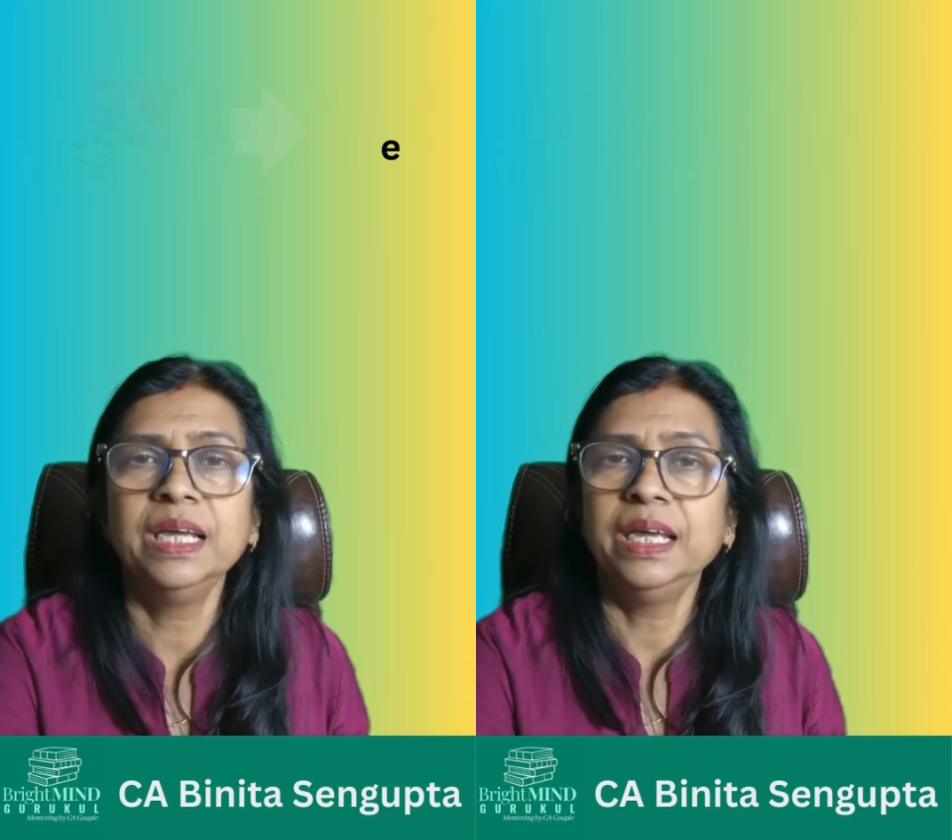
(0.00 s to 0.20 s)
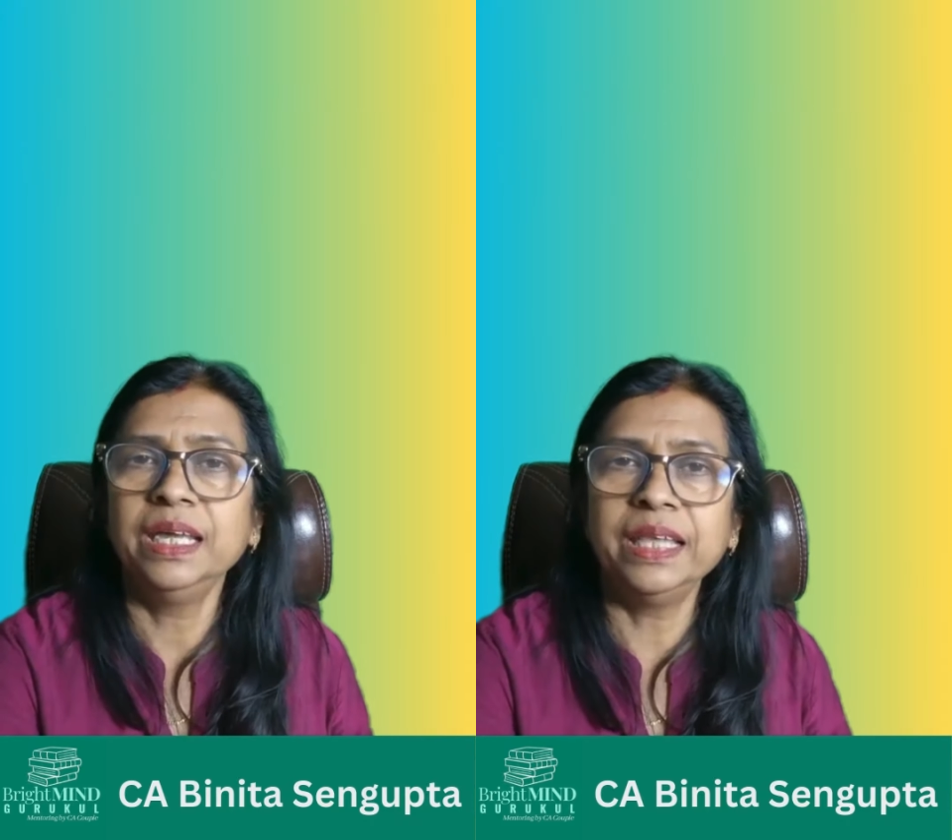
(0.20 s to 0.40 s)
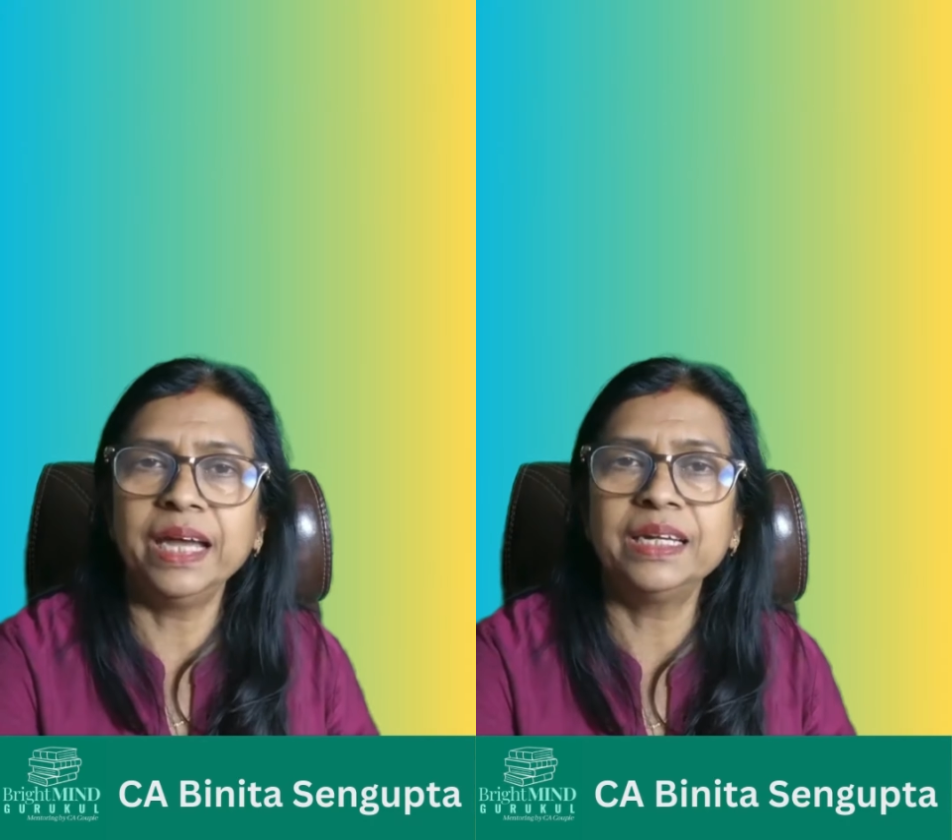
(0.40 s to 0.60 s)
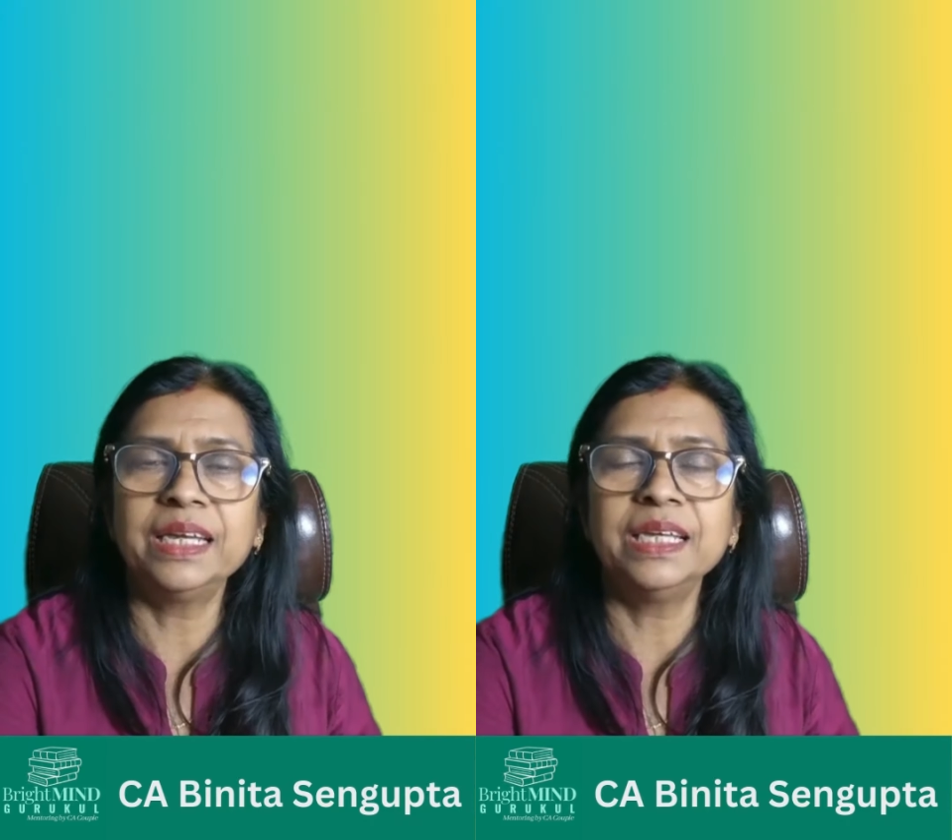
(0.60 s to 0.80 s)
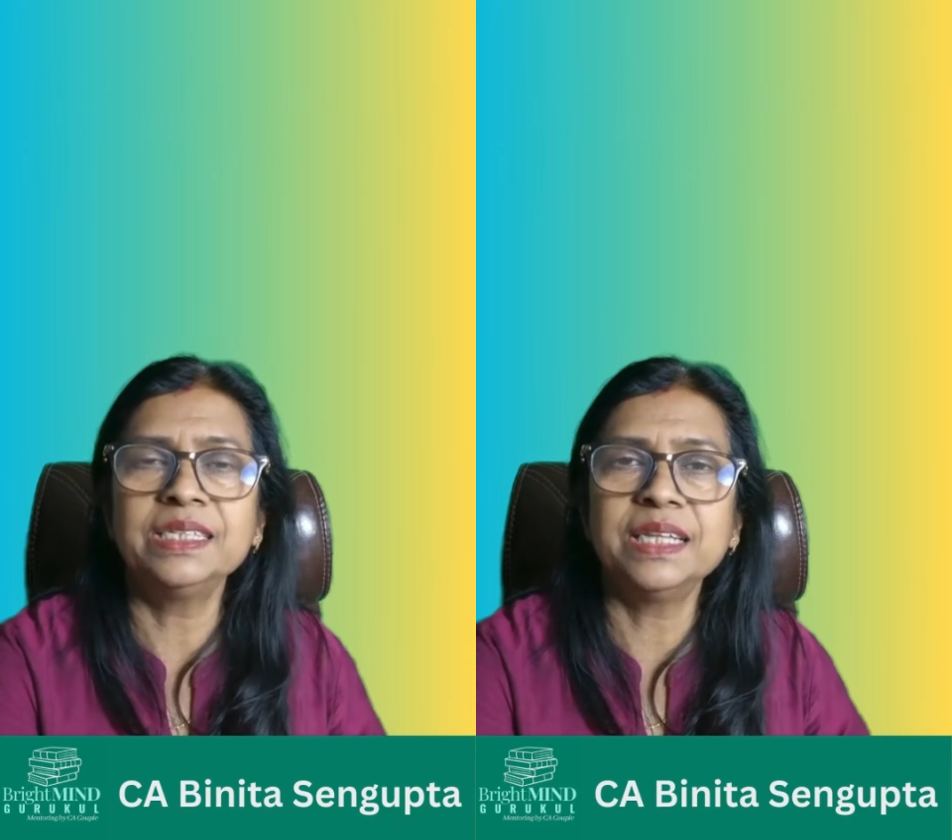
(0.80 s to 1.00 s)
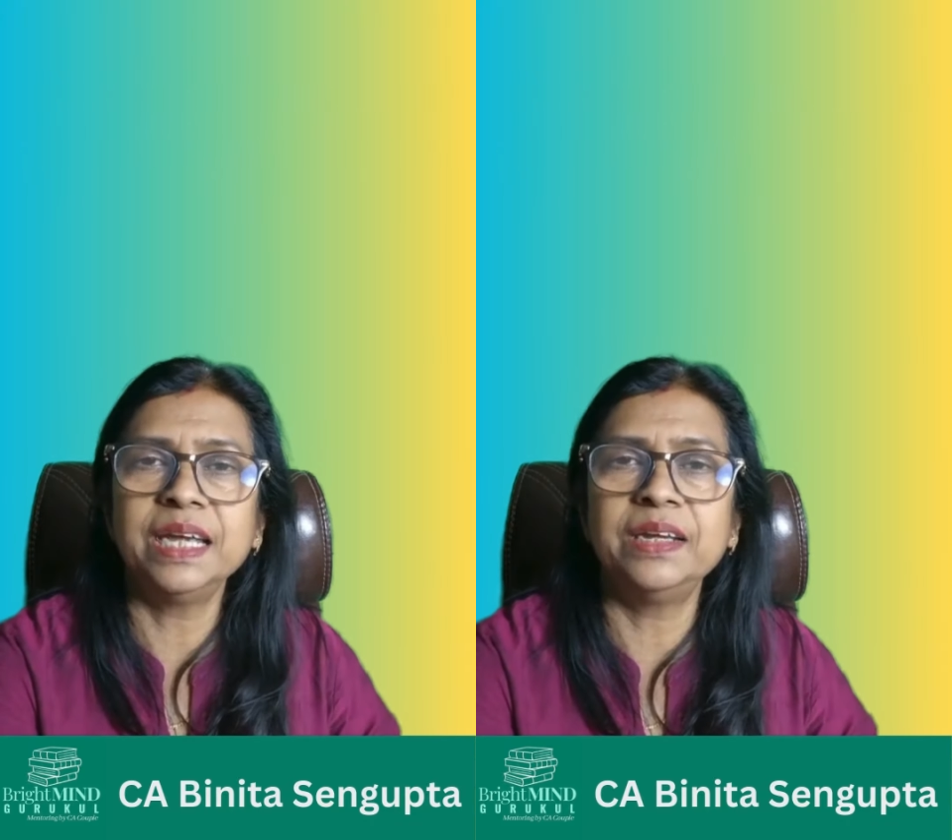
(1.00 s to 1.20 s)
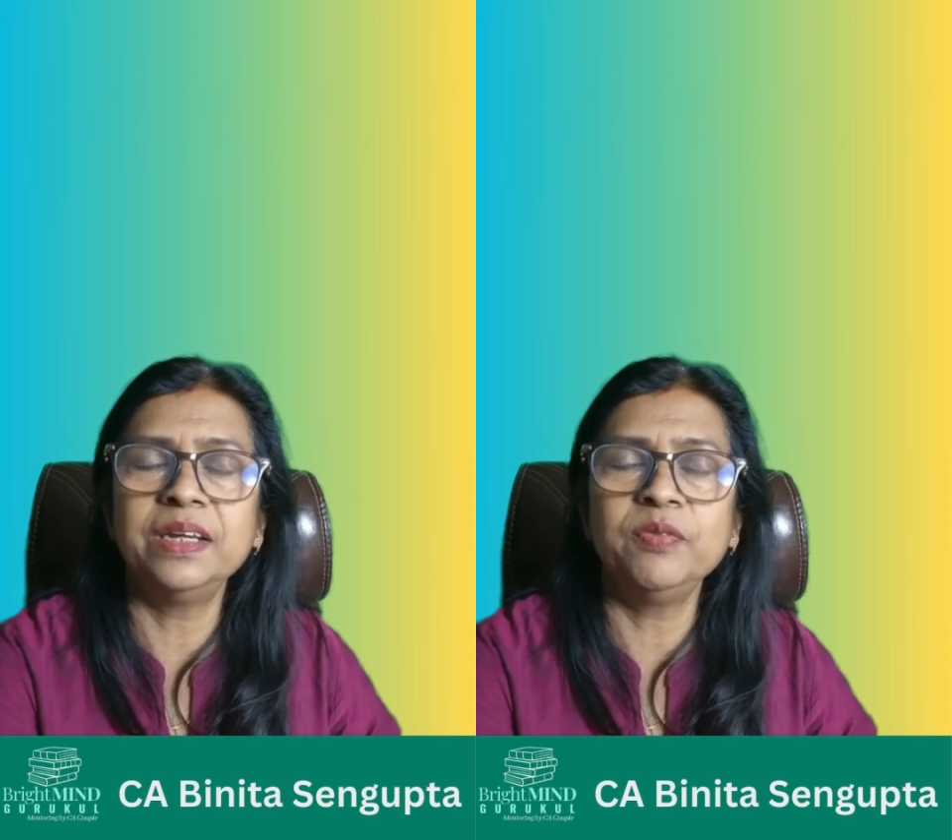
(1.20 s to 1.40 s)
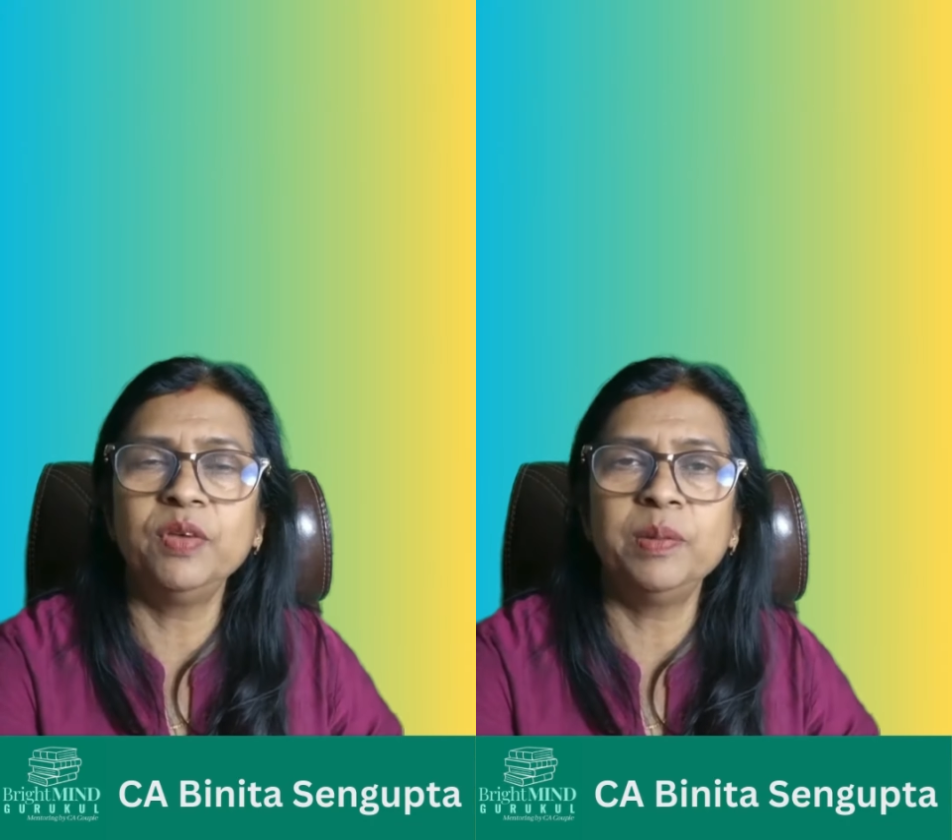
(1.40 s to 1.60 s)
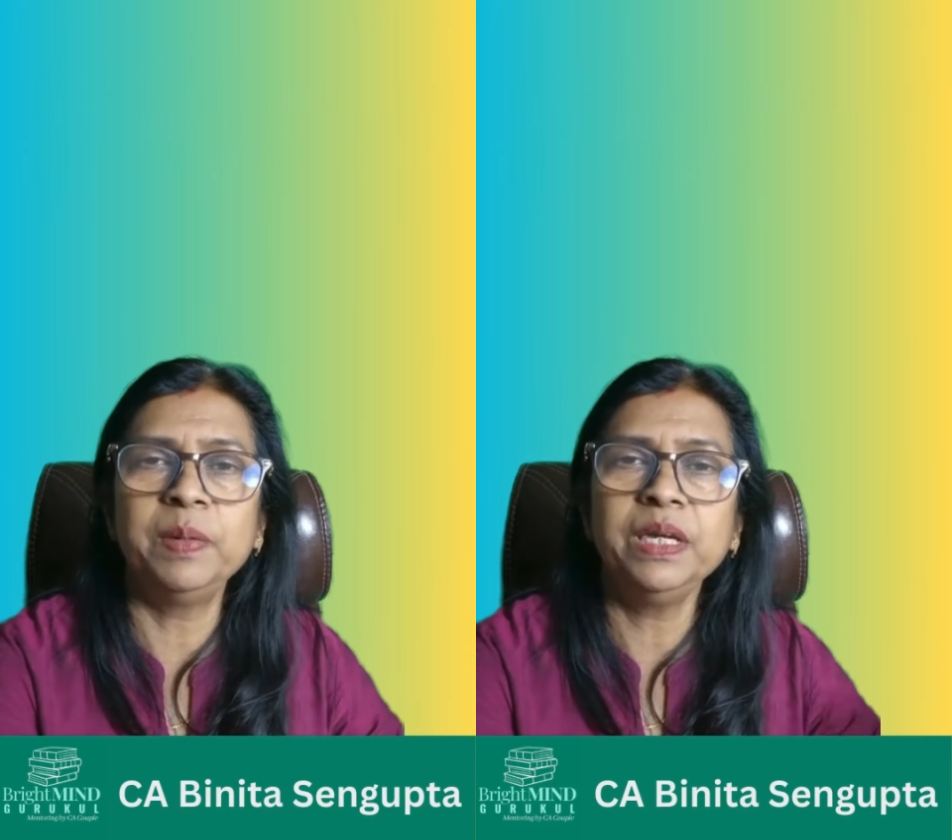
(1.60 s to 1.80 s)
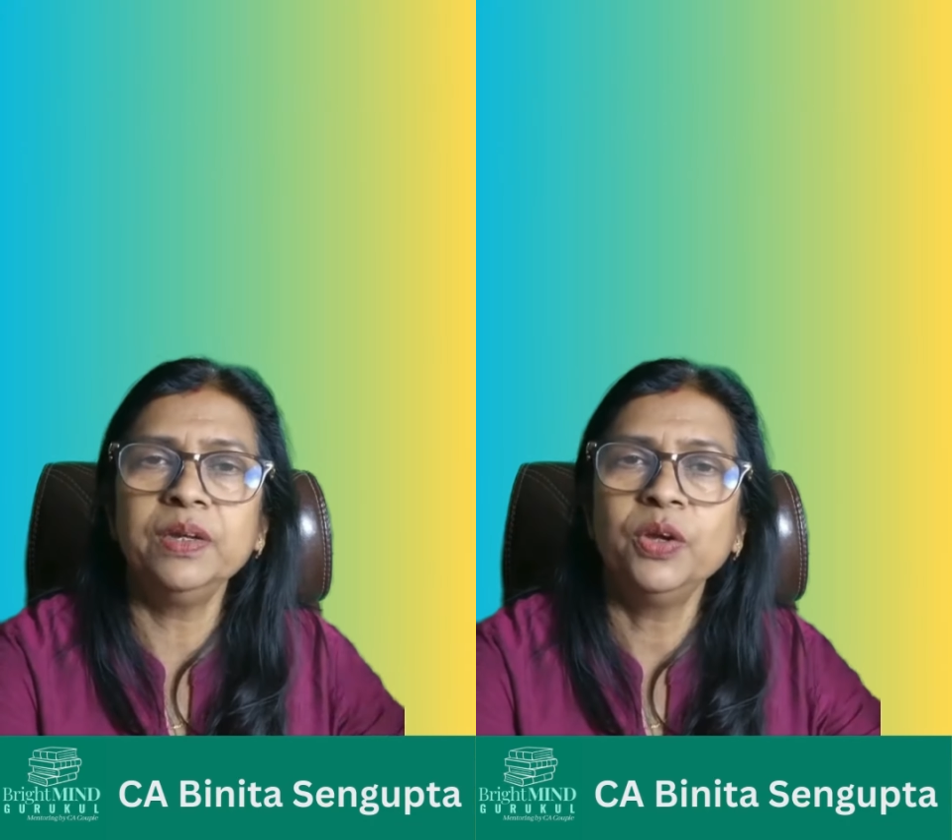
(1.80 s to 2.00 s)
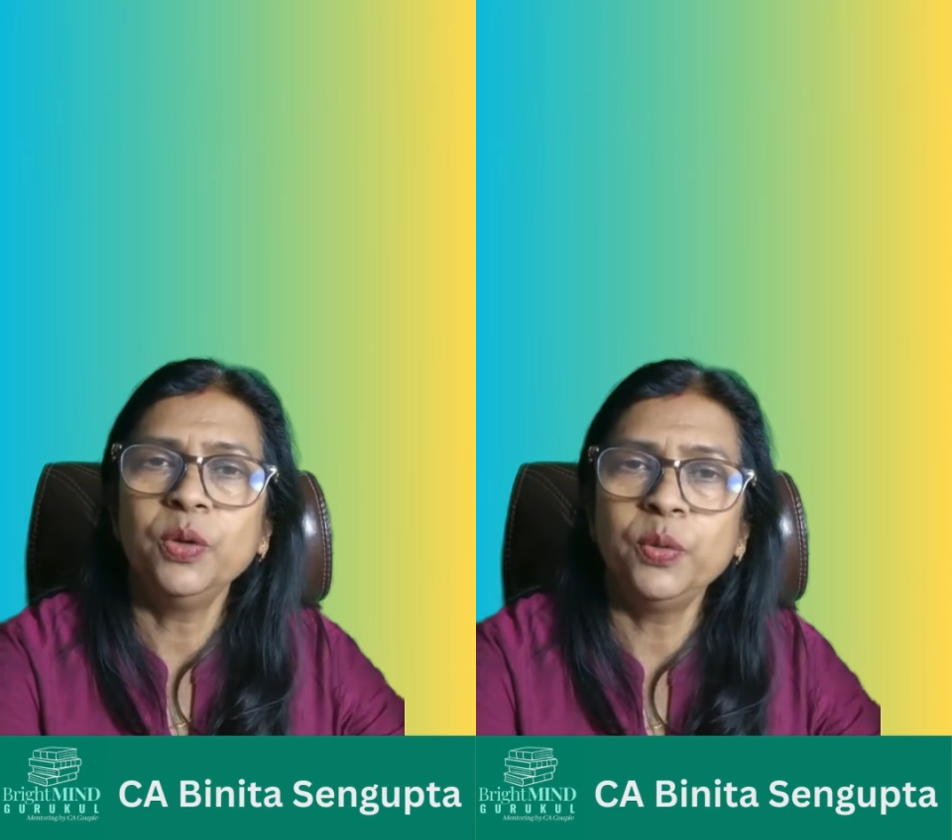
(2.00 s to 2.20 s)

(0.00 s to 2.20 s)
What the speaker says: In that case, the entry will be